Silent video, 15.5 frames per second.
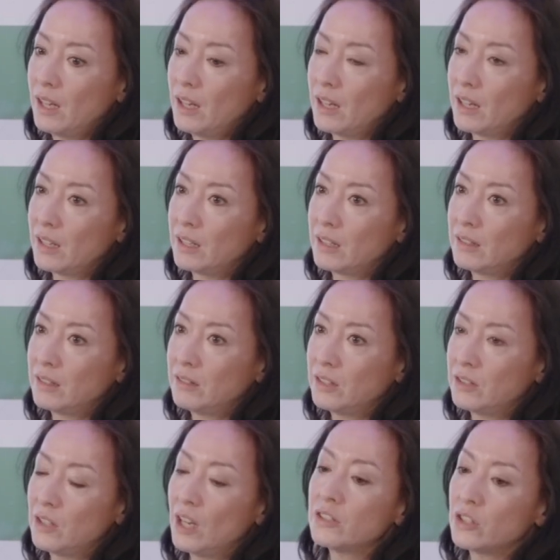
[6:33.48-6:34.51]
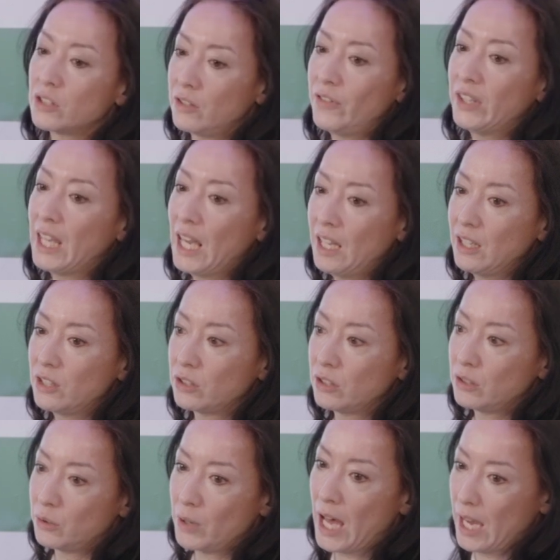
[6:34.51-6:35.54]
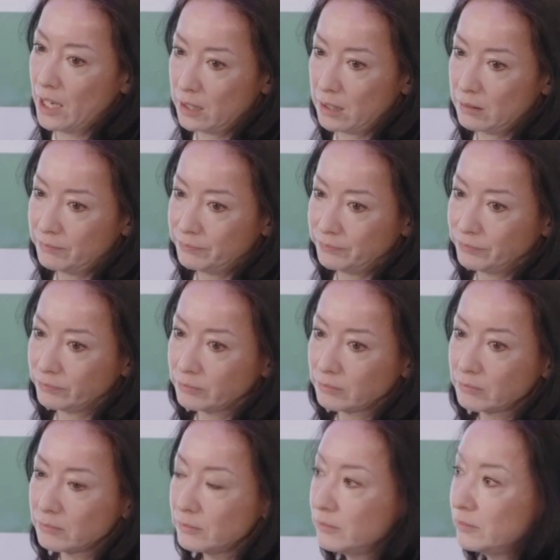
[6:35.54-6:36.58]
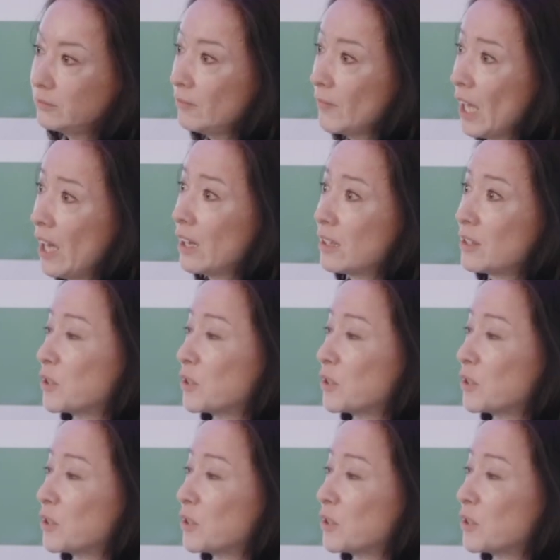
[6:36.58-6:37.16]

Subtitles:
a justification to act. And